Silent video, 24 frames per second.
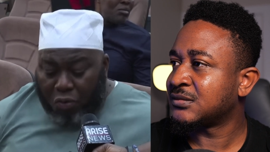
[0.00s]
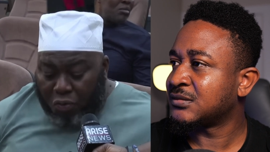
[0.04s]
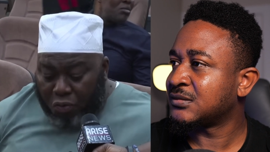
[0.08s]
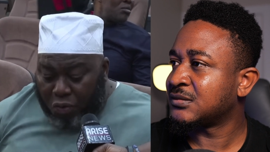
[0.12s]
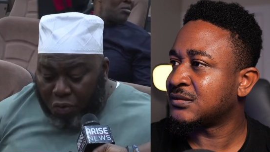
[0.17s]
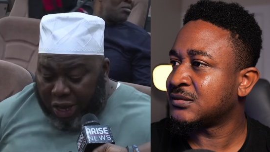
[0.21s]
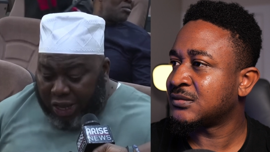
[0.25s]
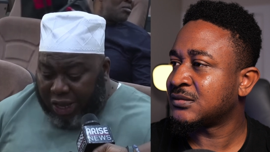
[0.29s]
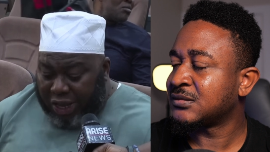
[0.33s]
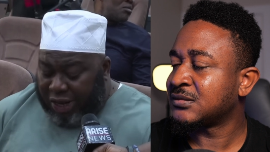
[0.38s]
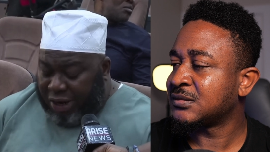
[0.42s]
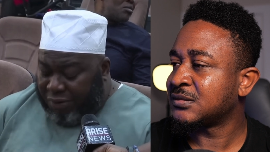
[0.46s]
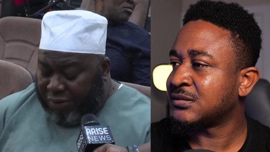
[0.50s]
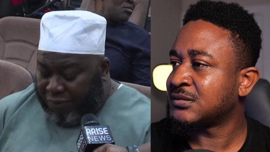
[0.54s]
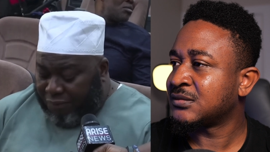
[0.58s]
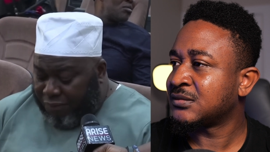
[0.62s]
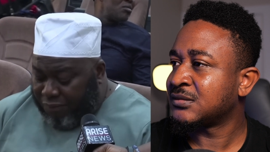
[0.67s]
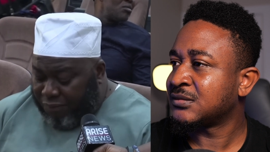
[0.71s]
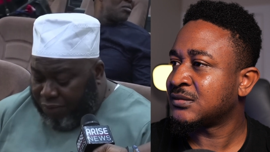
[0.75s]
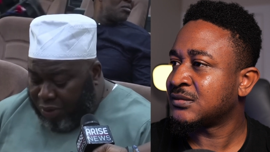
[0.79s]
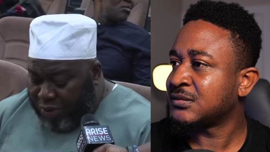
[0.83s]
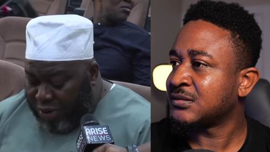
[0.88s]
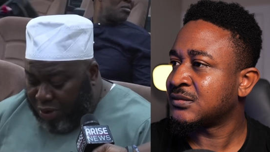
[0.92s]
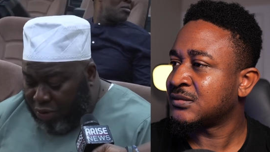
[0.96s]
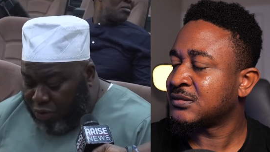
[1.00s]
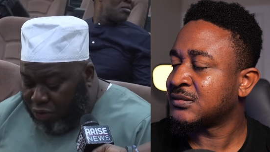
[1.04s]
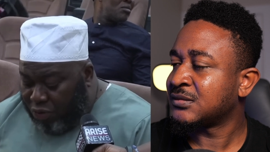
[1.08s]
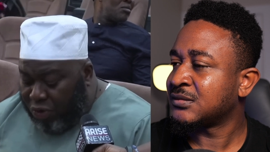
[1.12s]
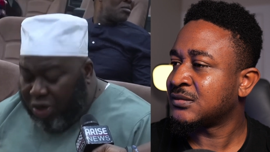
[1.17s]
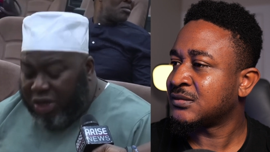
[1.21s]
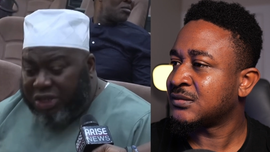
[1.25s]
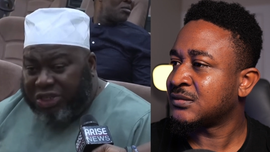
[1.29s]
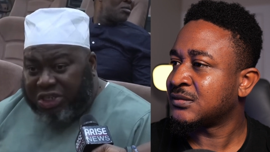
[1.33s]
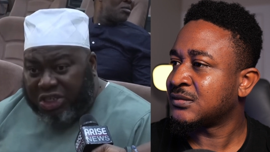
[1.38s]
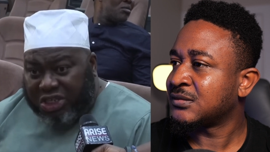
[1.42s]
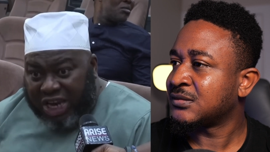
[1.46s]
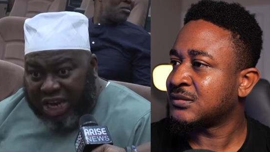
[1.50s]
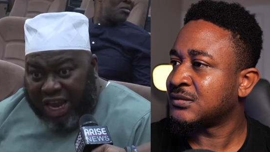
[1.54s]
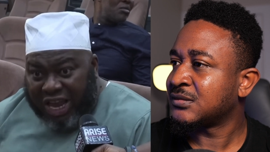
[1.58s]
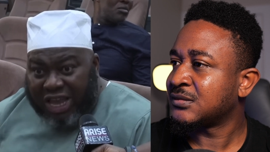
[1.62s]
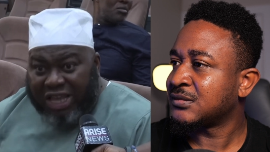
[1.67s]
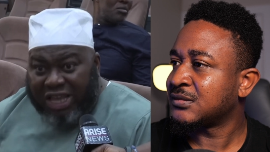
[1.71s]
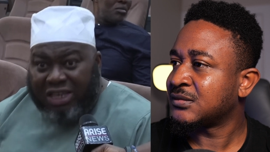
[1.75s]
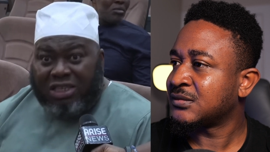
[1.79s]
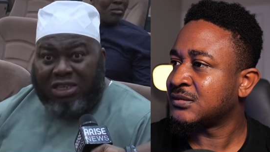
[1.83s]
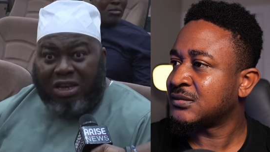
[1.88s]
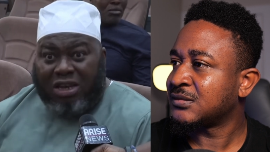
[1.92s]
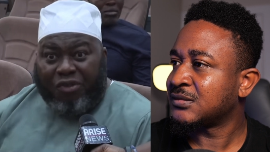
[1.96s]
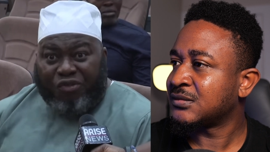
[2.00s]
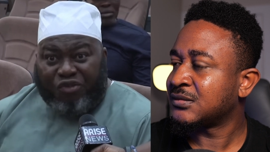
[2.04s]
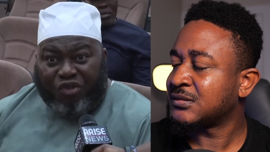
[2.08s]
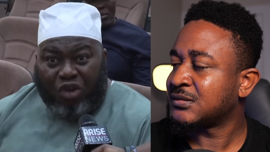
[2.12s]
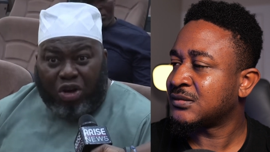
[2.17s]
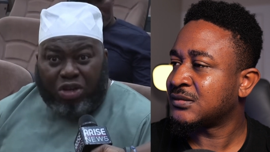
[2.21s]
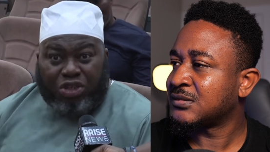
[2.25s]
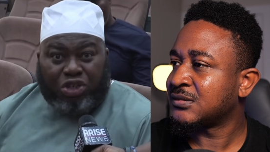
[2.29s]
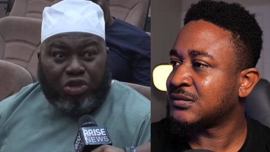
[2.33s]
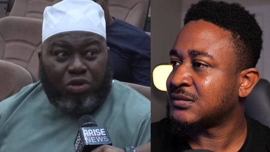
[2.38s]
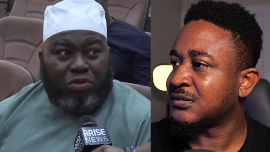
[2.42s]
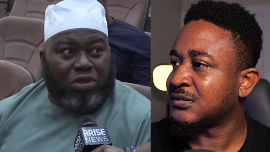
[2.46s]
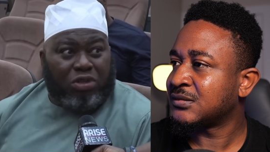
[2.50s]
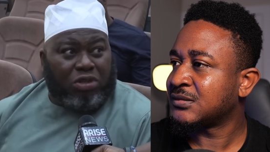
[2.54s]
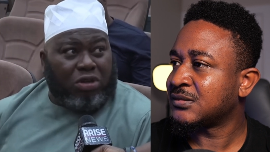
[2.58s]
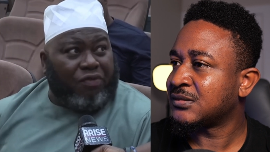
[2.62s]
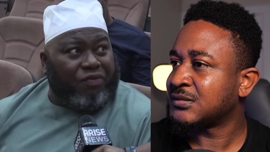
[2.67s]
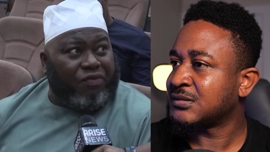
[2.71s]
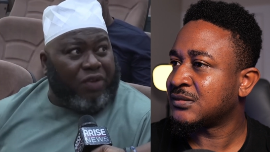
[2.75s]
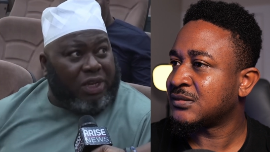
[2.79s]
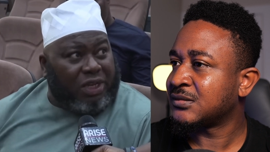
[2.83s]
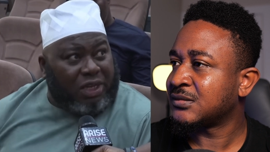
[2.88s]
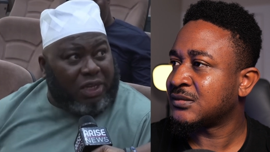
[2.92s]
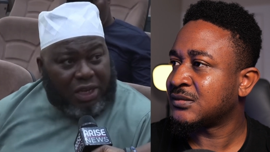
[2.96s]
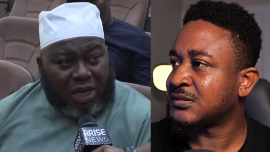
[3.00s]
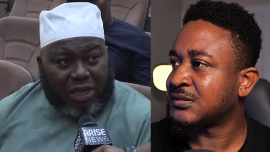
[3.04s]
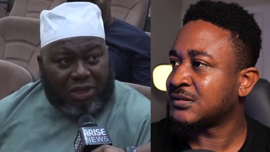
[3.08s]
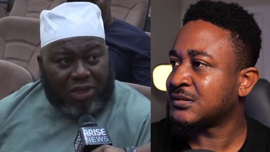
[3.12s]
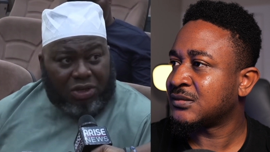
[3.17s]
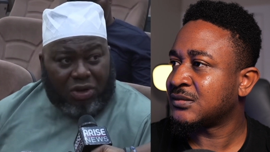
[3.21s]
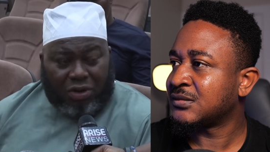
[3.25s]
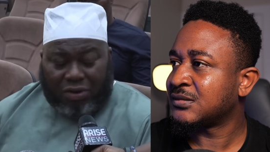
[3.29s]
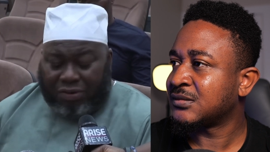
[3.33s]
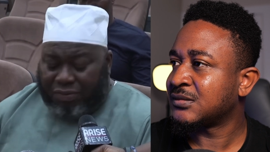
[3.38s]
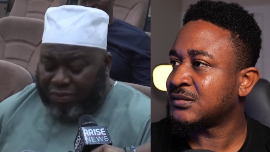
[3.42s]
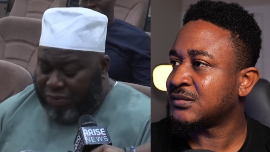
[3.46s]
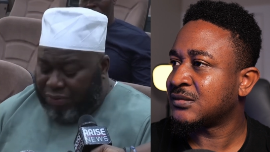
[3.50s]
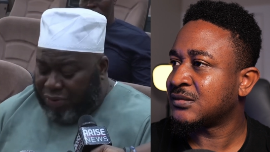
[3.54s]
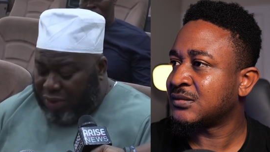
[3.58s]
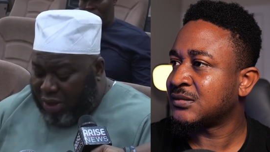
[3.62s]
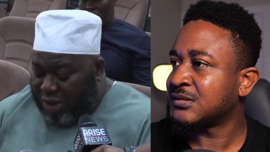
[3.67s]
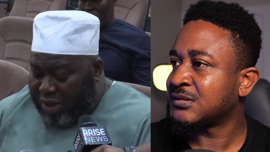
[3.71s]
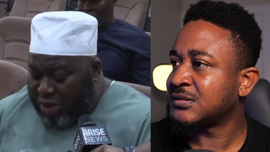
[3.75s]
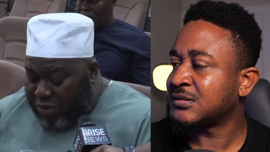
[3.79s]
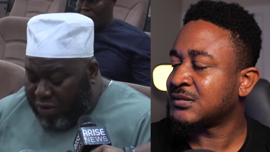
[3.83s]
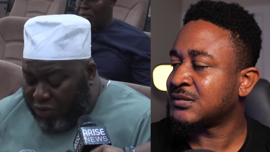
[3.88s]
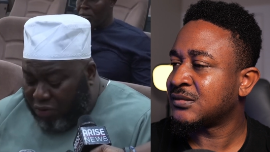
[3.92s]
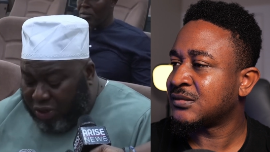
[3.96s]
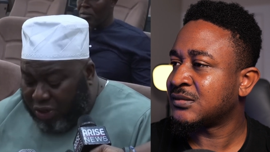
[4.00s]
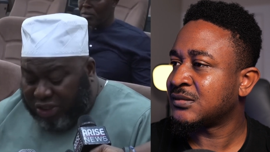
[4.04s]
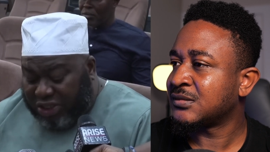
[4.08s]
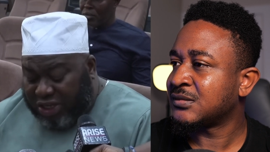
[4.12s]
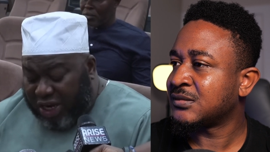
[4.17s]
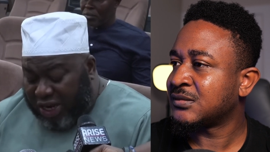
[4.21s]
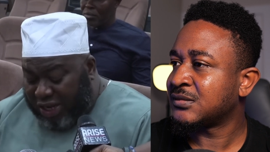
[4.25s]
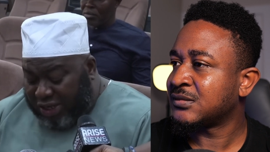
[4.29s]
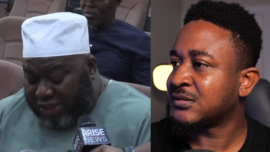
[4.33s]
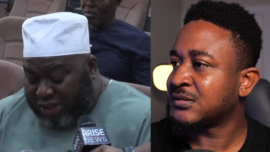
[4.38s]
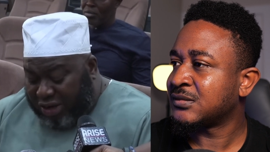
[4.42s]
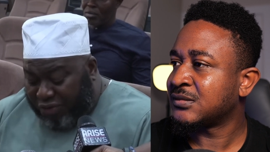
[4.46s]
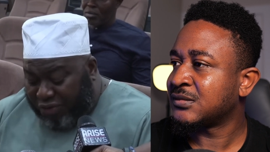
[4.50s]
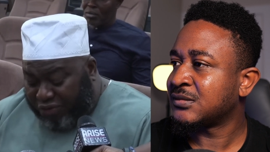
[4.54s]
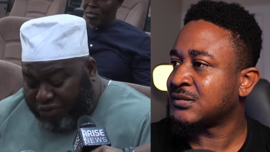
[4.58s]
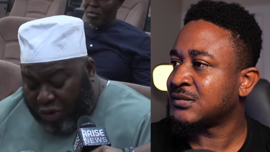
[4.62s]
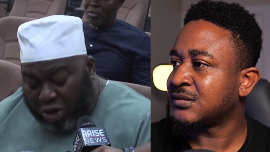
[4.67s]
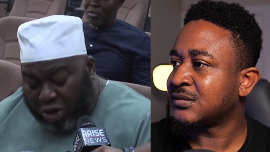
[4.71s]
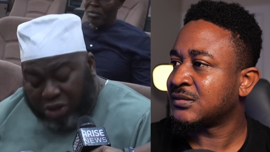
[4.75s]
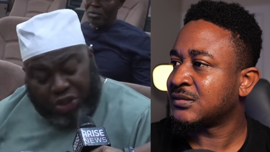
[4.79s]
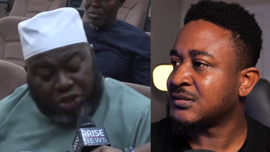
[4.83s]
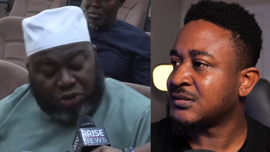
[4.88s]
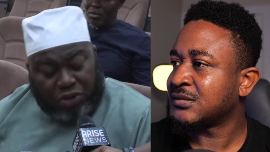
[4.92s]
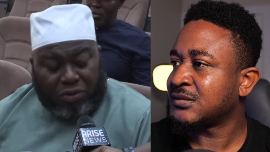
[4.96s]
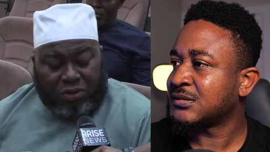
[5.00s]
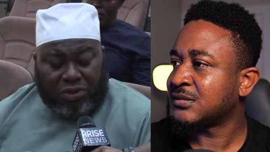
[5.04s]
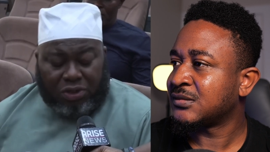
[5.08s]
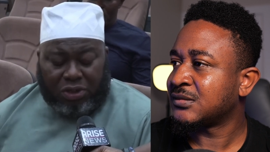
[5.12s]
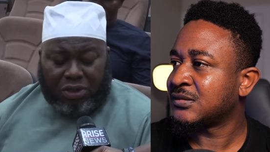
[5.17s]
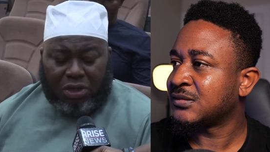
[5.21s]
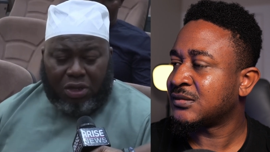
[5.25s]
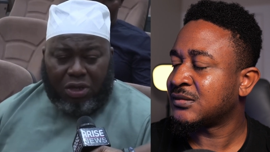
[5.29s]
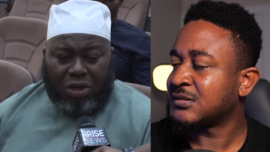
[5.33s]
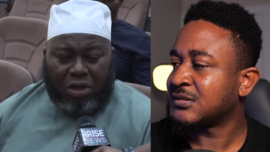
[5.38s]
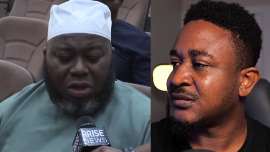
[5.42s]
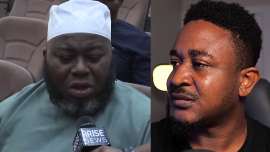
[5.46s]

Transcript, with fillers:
Speaker 1: will, will change the fortunes of education, will change the fortunes